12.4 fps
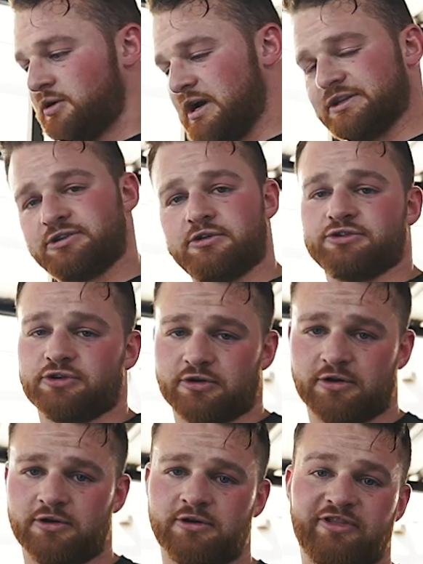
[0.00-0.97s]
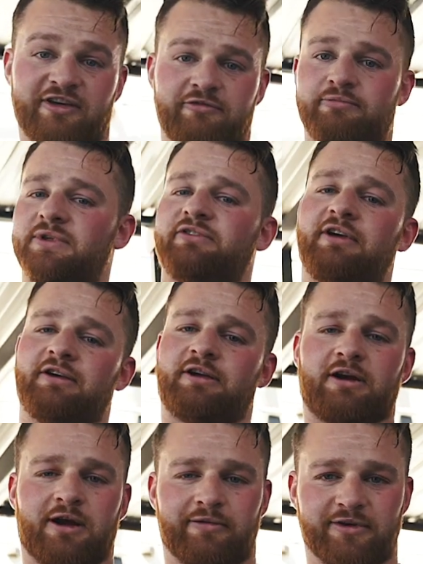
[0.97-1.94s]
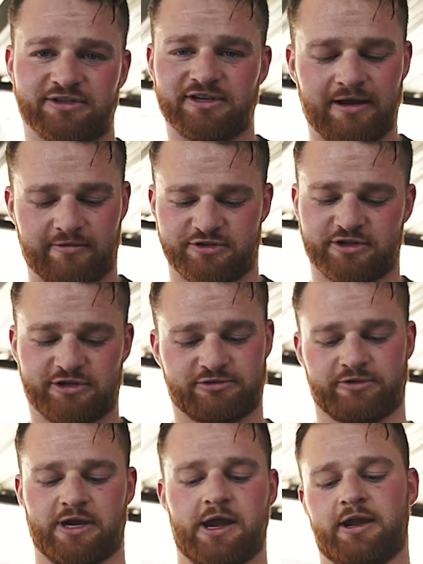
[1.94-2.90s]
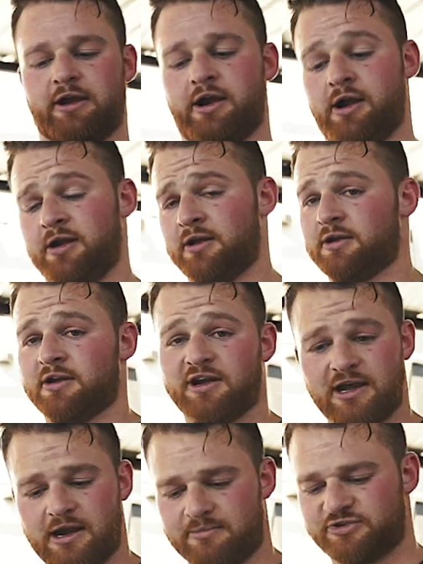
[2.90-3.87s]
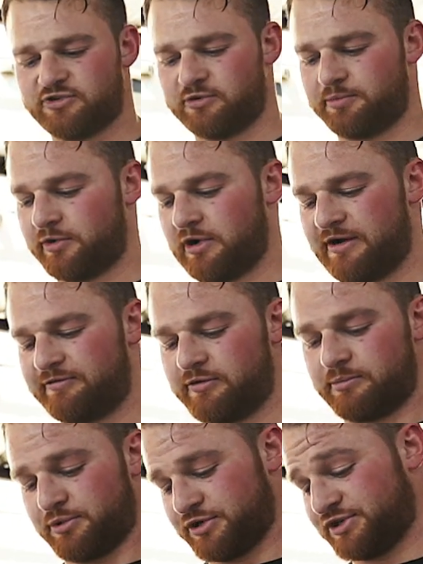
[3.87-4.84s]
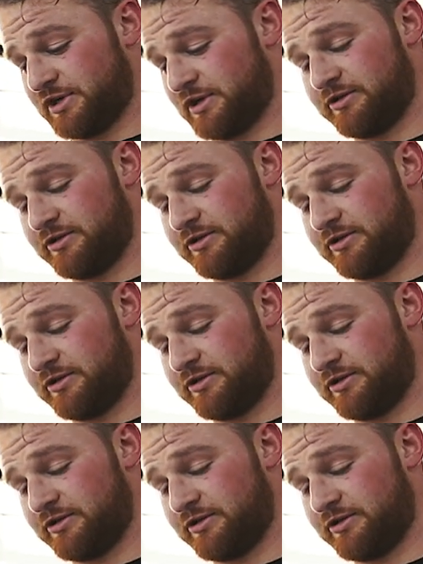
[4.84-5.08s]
I told you they've been taking care of us ever since we got here, and I'm super grateful and appreciate it.